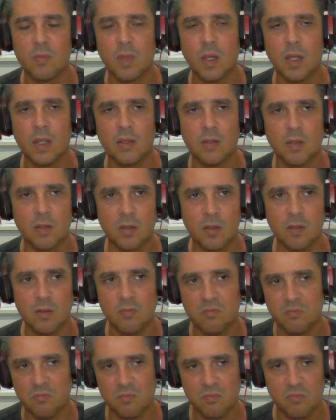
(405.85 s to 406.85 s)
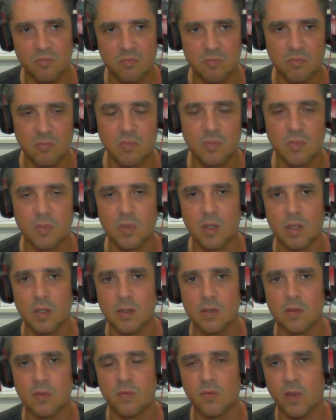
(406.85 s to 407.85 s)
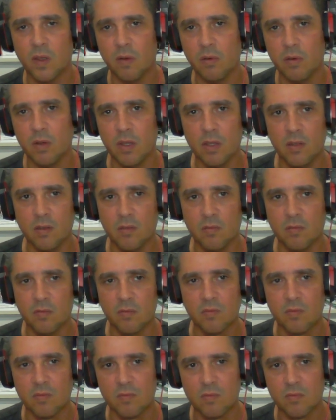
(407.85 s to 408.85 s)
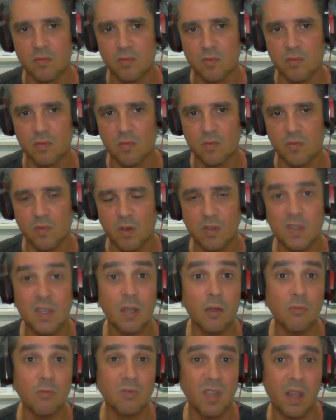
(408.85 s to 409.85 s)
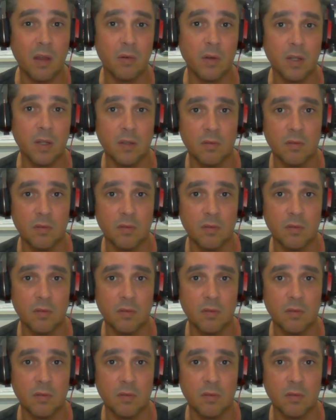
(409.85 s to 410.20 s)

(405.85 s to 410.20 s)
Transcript: It's very, very secondary,